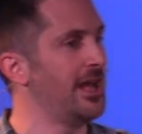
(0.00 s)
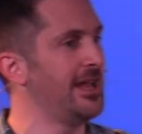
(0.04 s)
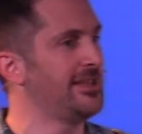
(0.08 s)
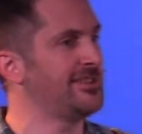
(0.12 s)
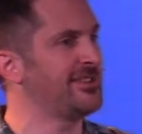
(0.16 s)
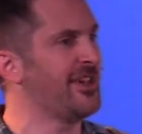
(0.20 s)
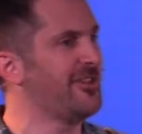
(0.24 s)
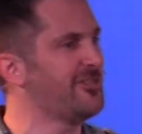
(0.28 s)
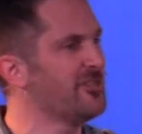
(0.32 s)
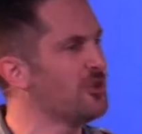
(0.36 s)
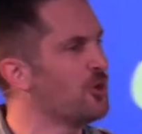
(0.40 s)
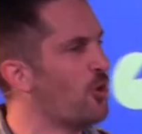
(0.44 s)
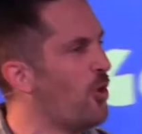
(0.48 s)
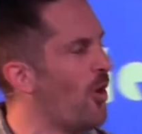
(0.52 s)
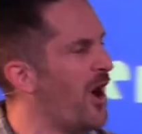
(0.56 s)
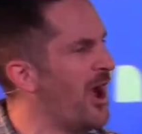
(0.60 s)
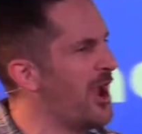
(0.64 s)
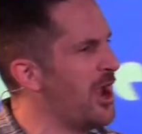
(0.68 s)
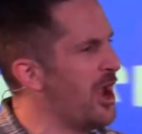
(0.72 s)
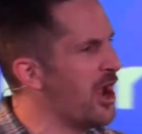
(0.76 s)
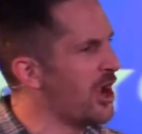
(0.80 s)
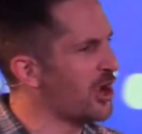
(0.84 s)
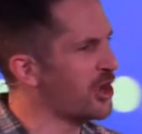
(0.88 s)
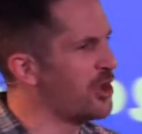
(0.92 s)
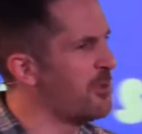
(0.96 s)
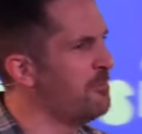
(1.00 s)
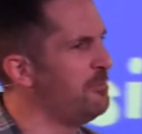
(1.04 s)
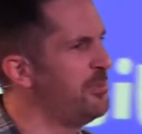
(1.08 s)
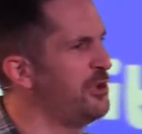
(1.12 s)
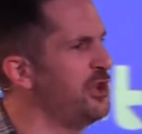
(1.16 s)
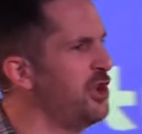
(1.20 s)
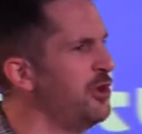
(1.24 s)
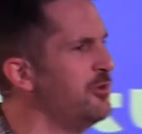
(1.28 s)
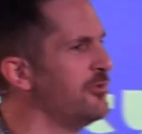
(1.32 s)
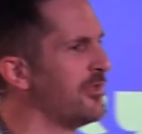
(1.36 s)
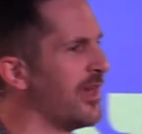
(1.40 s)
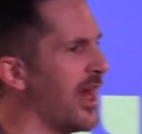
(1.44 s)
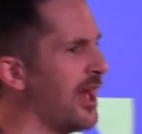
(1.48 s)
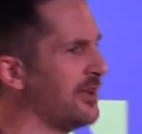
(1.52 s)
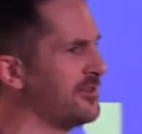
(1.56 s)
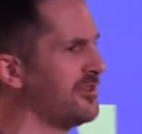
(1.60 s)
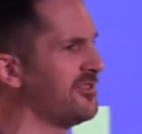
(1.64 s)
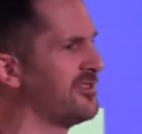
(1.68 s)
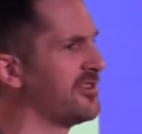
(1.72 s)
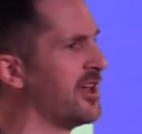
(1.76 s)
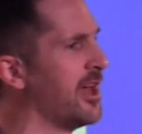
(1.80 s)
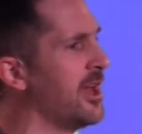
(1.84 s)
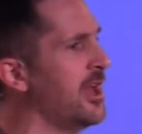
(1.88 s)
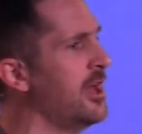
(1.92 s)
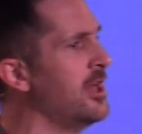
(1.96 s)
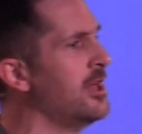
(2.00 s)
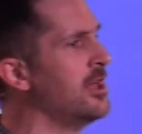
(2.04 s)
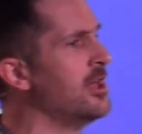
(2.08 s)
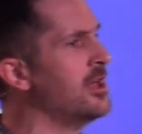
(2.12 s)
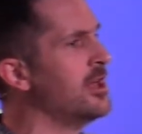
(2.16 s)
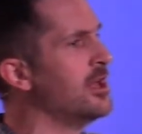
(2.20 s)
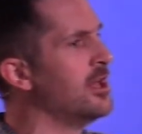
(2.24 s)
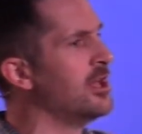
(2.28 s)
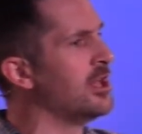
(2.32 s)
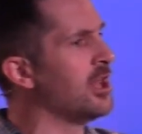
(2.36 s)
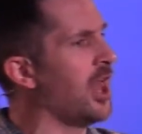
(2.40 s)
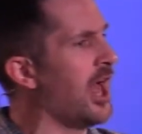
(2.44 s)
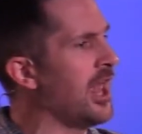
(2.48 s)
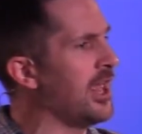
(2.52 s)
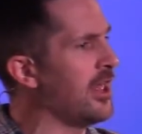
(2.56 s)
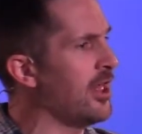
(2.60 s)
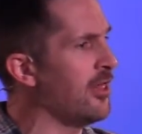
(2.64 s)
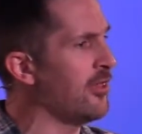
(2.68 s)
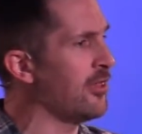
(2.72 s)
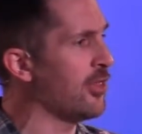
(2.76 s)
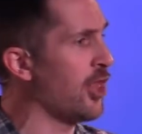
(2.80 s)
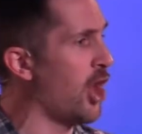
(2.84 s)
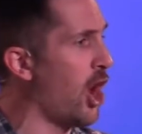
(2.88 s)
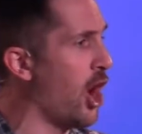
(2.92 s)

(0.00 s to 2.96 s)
it doesn't quite compute that, does it? Like,